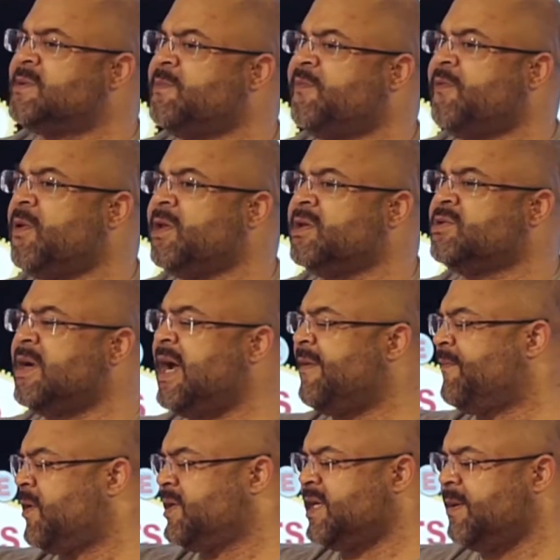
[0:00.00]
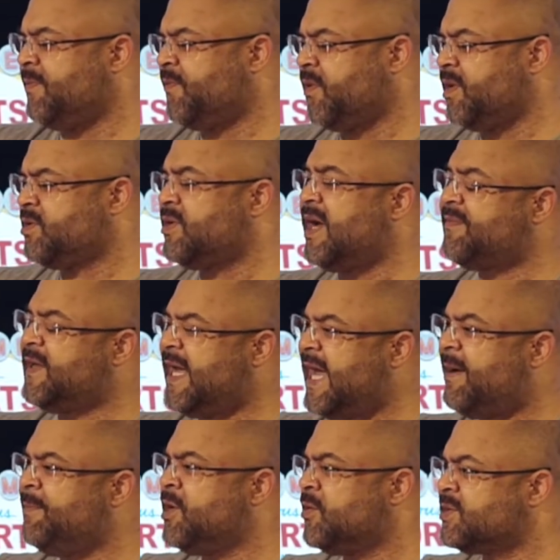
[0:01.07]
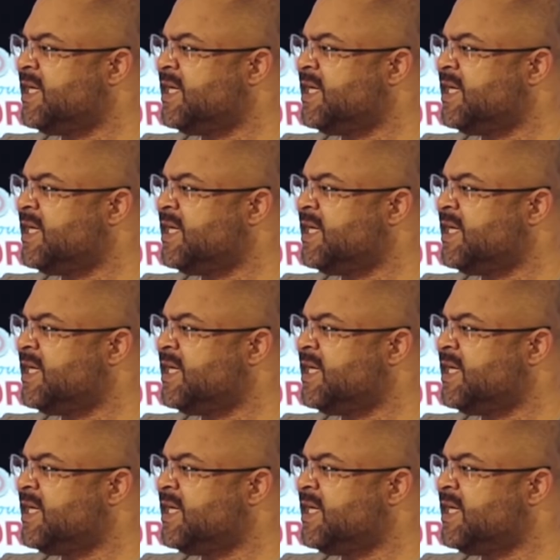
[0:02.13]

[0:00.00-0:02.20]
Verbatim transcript: before the draft or a day before the draft, they had me go